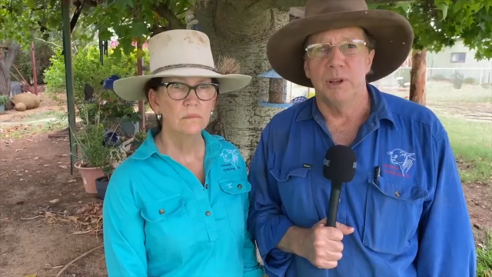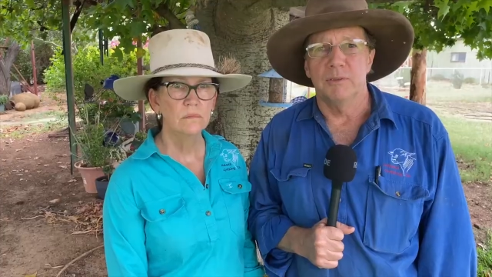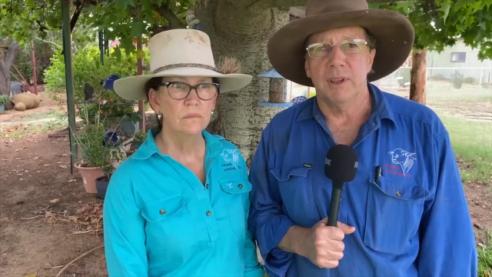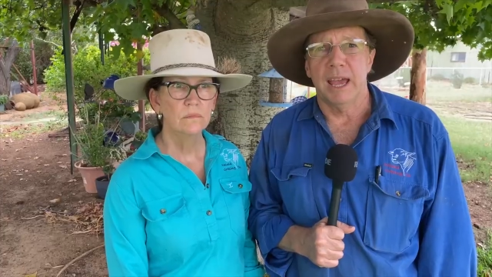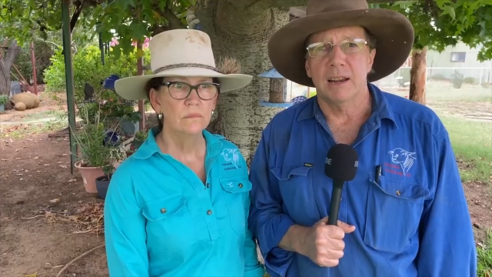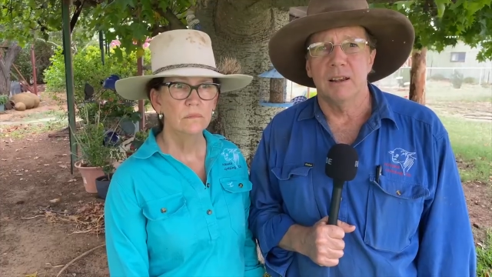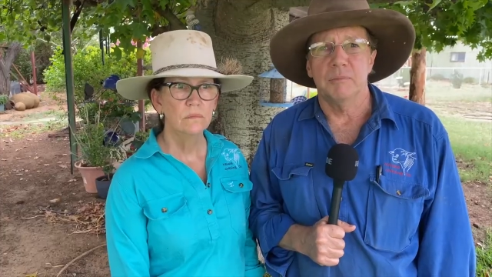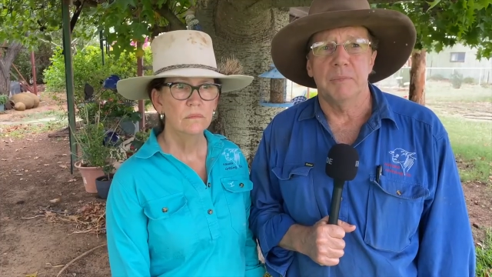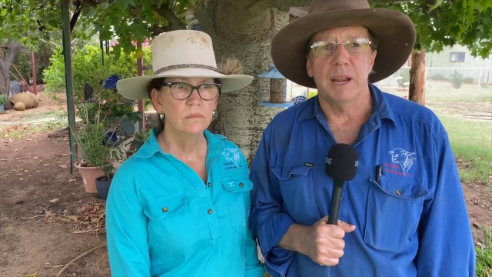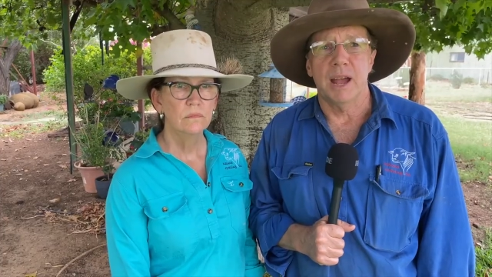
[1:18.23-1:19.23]
Speaker 1: herd of cattle,
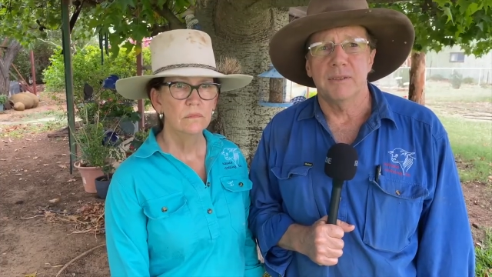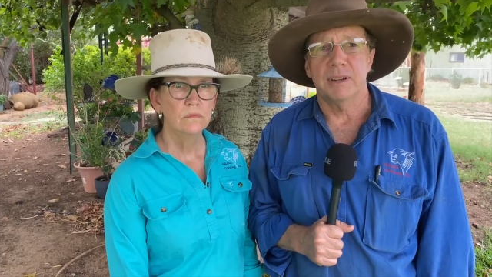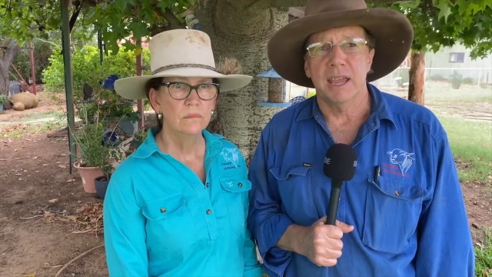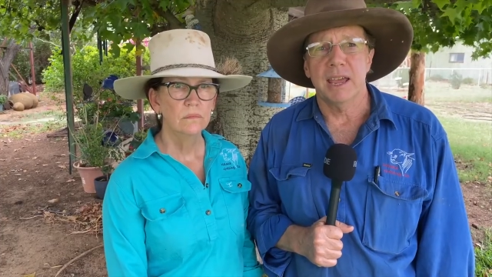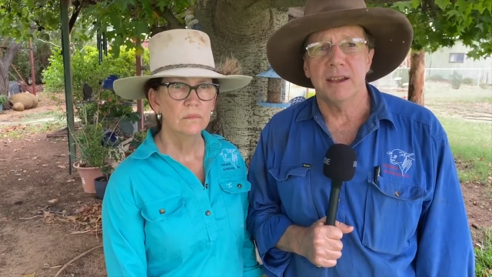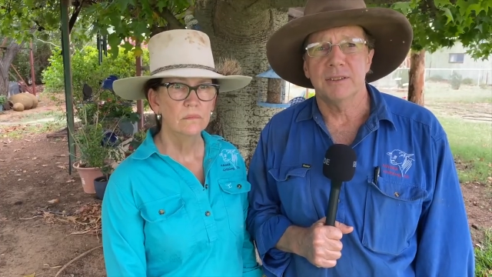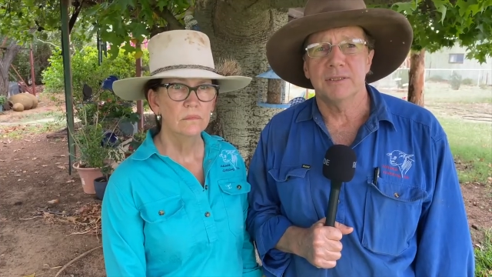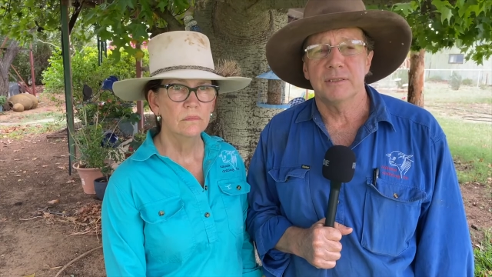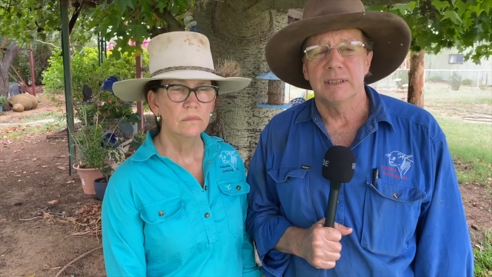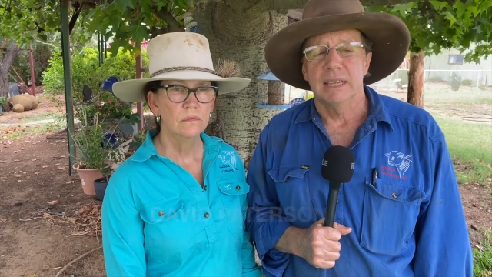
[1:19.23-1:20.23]
about 100
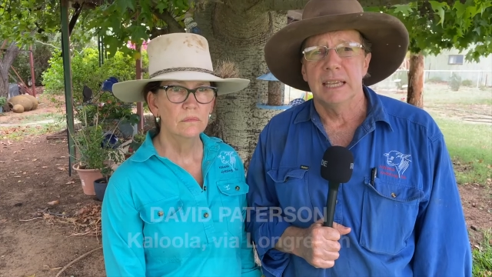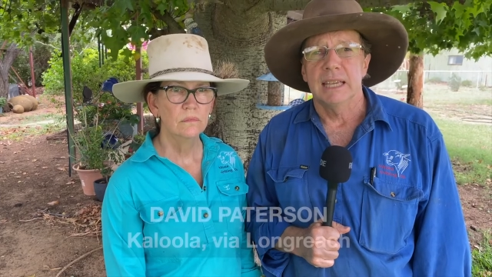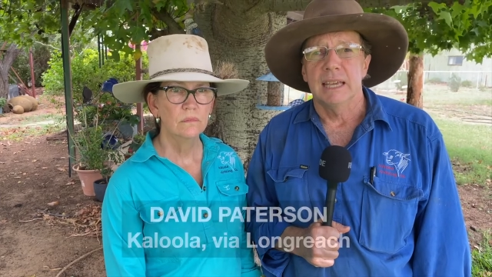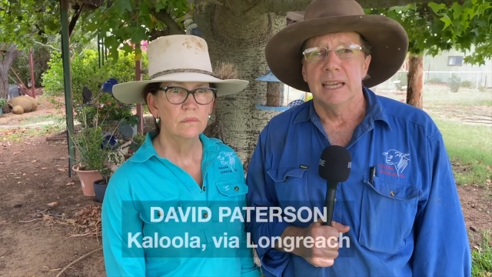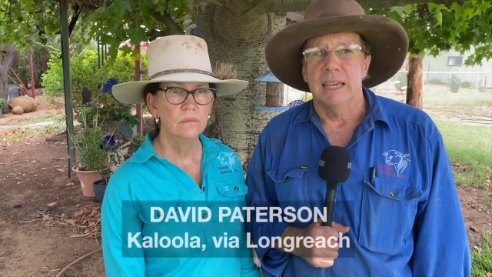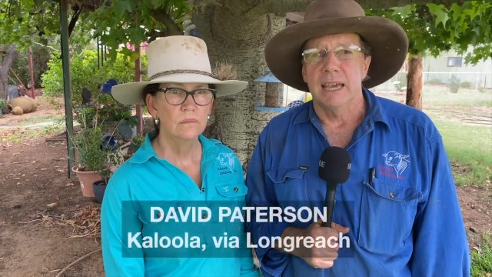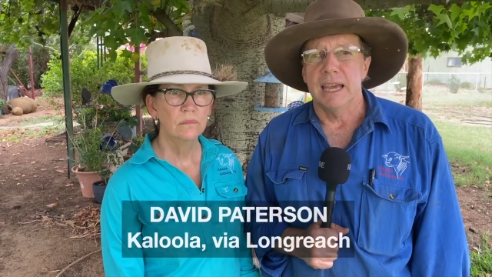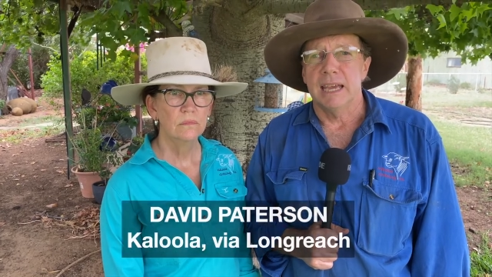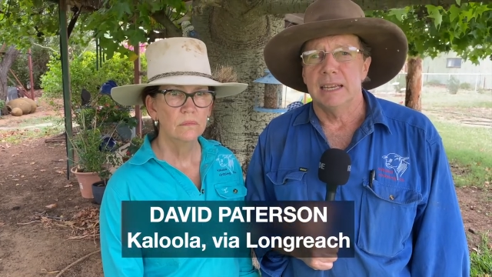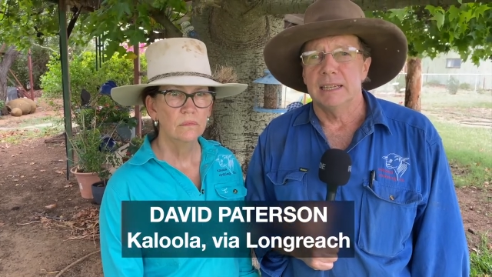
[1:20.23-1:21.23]
cows,
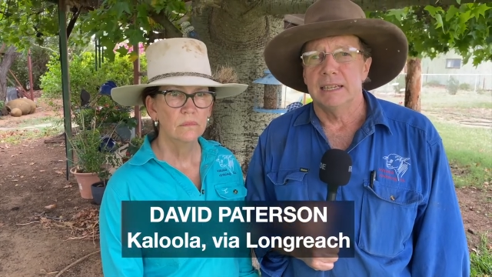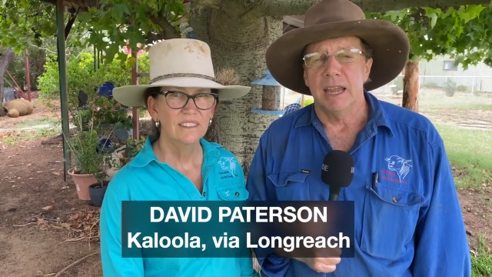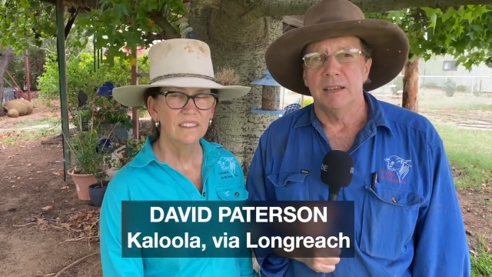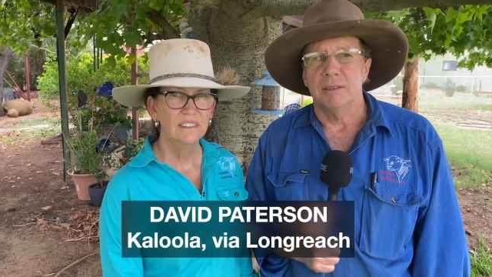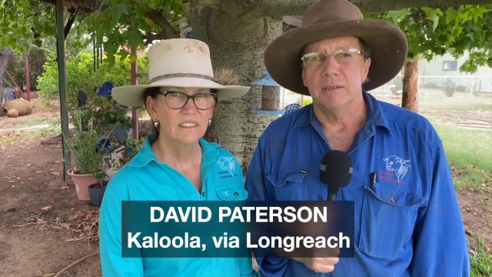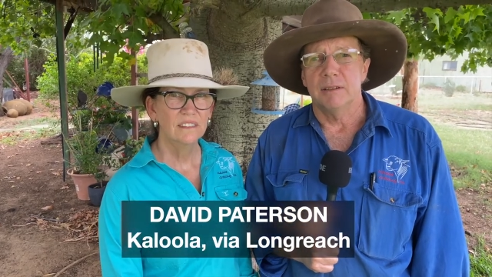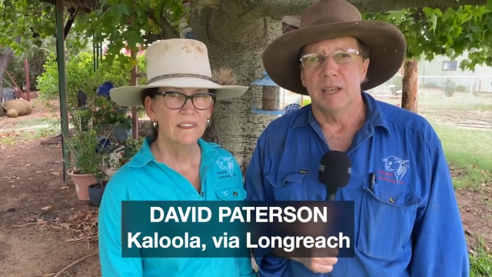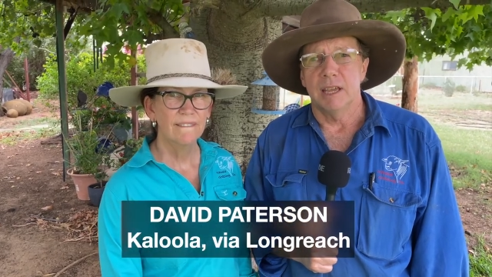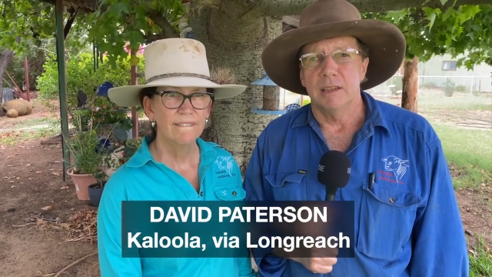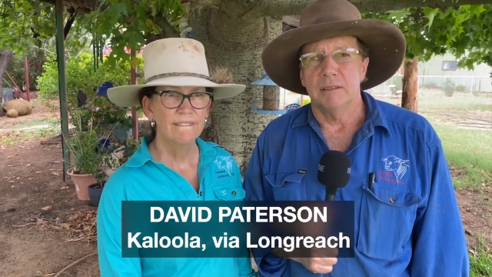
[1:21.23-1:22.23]
and and
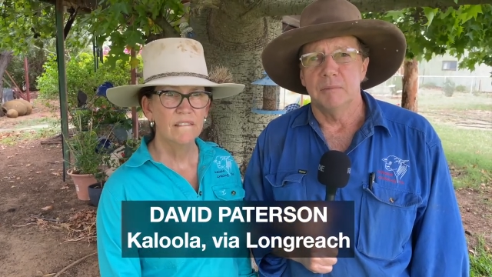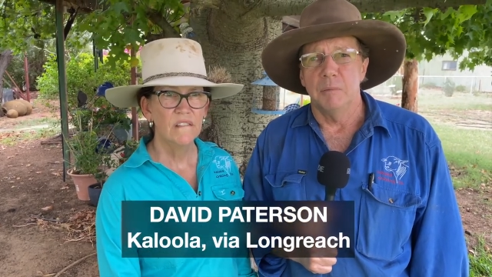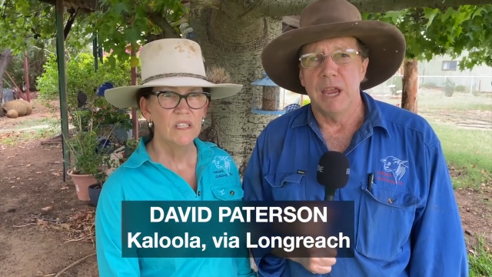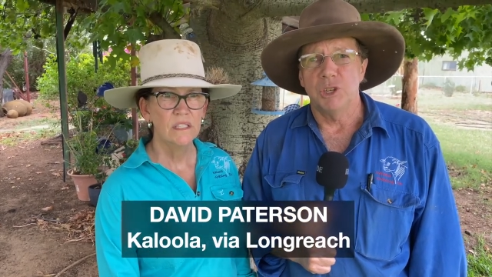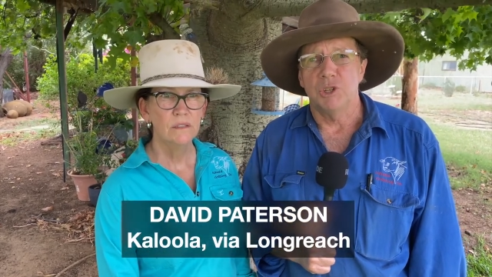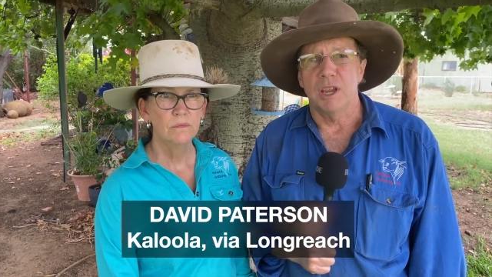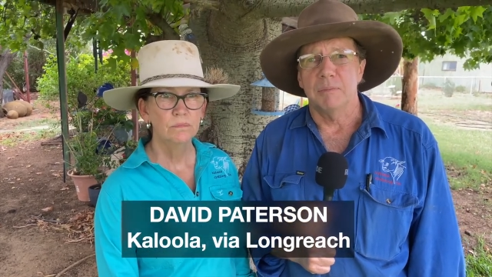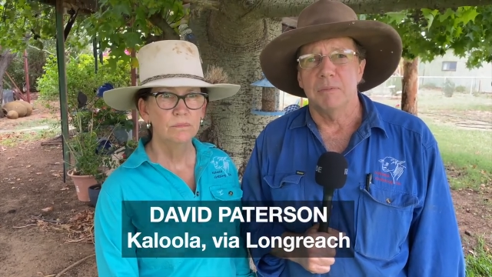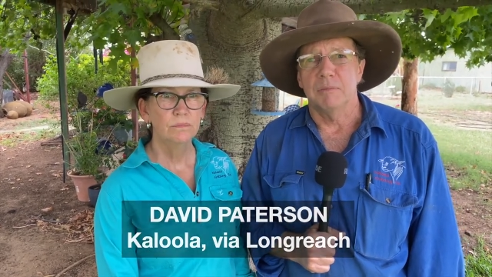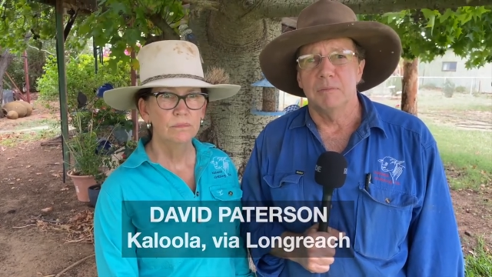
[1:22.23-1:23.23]
meat
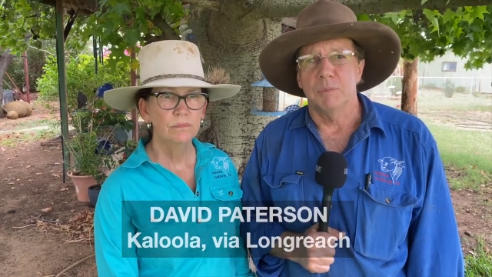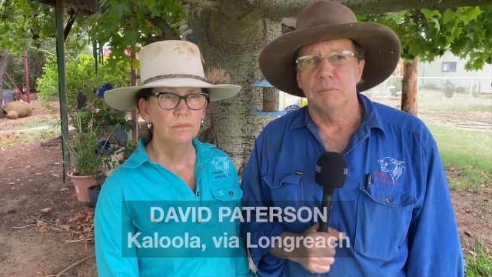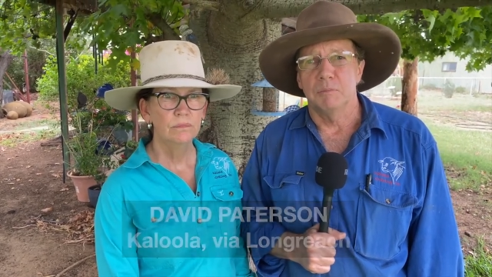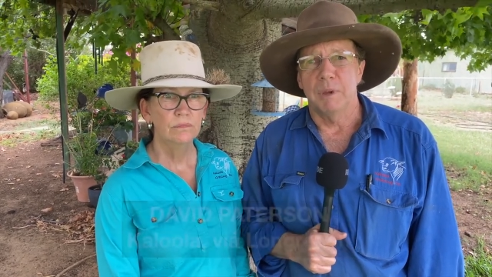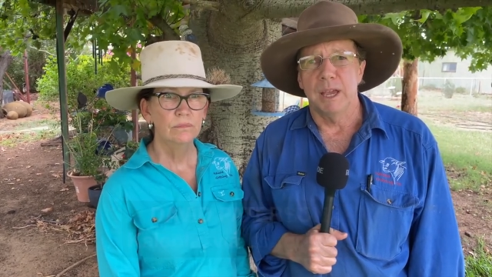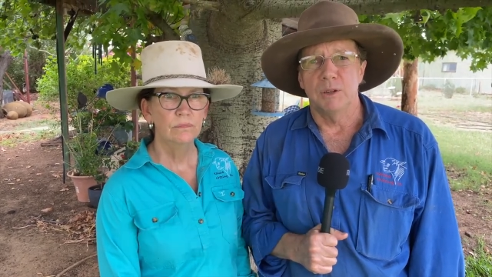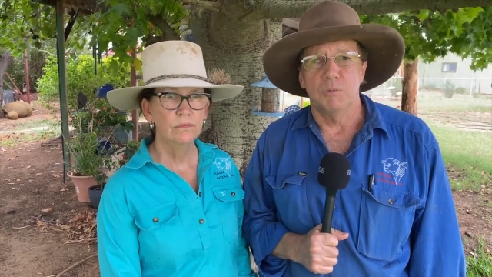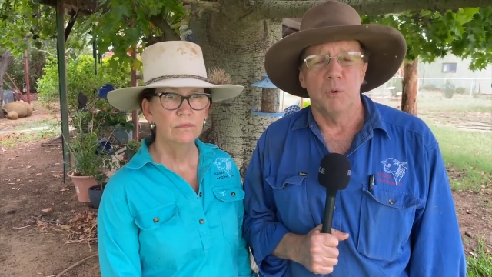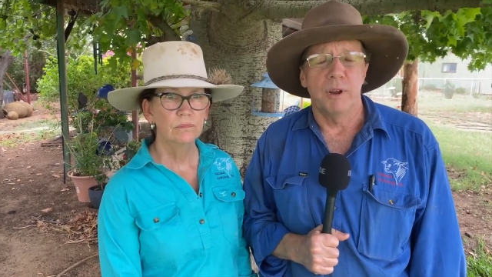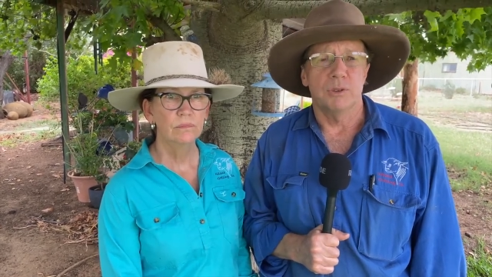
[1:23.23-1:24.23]
sheep being
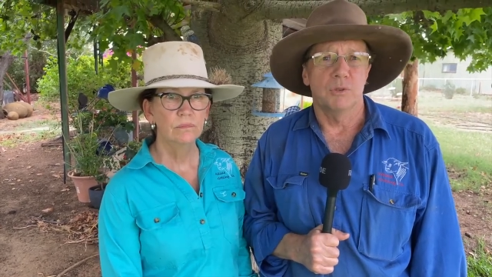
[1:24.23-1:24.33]
white